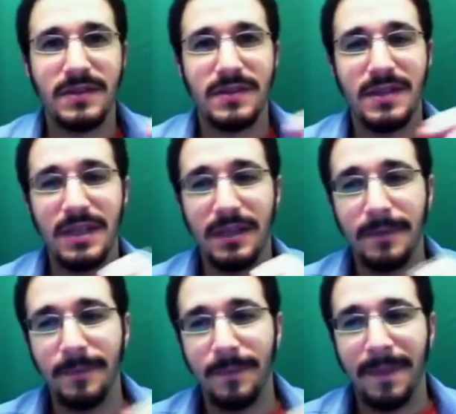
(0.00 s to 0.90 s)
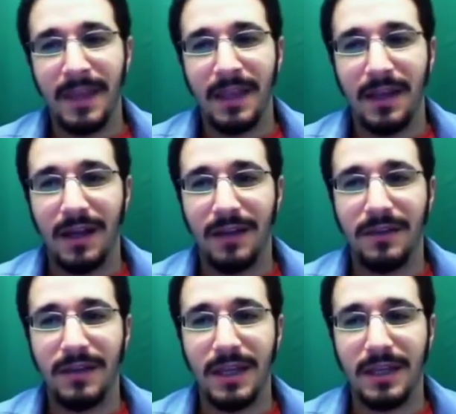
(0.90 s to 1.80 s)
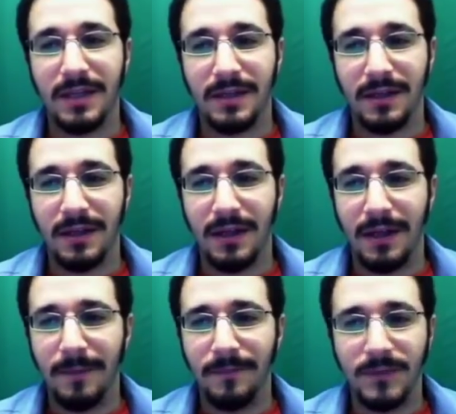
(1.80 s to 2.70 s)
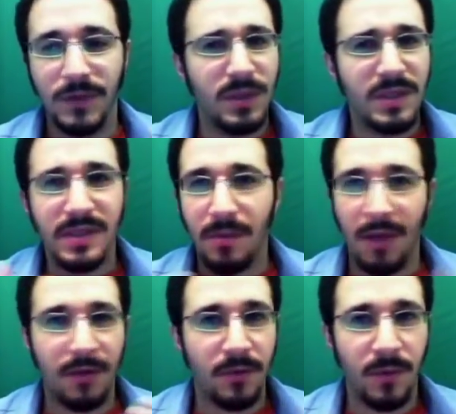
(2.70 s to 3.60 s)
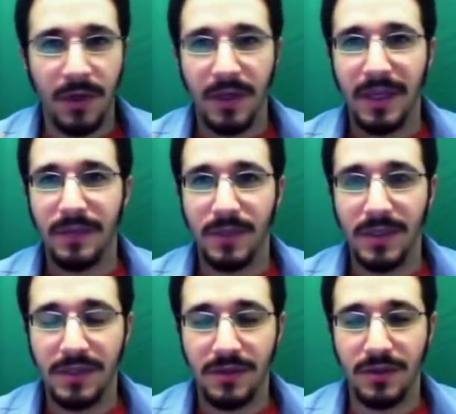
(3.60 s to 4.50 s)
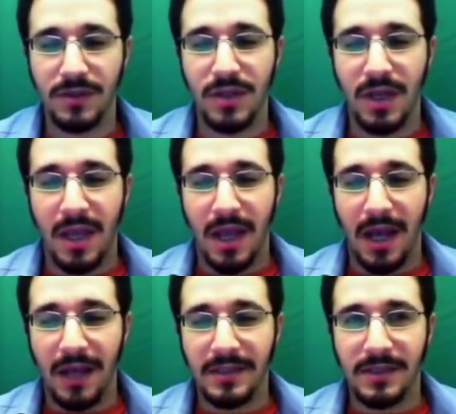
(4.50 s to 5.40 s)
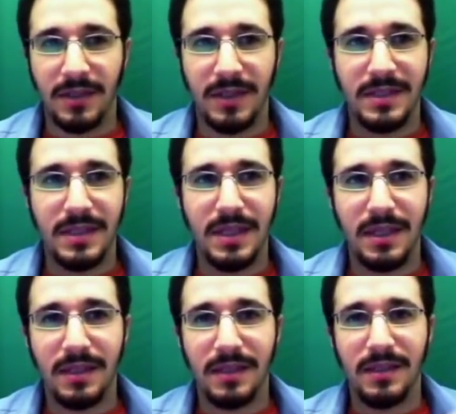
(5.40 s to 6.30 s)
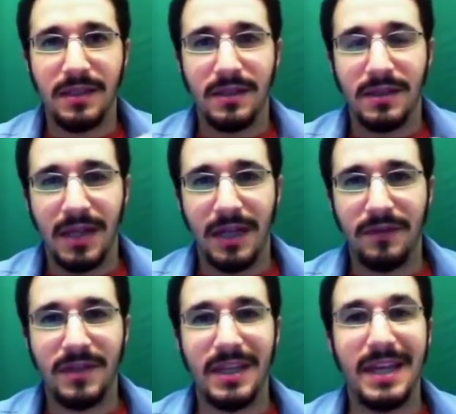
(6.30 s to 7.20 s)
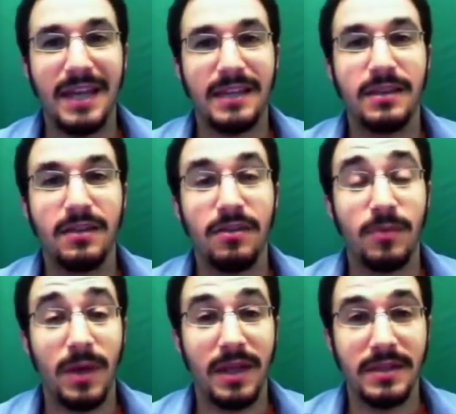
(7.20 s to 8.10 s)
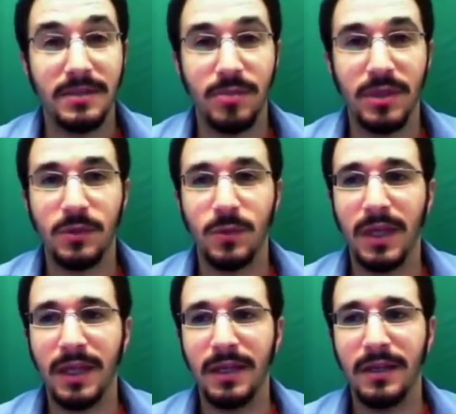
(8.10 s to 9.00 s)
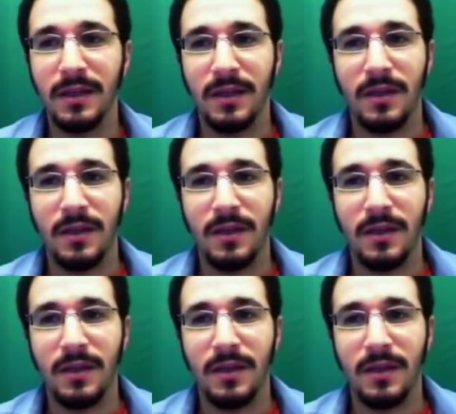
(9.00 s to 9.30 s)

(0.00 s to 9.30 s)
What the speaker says: see, I think, doing some other work and research, I started seeing kind of connecting threads between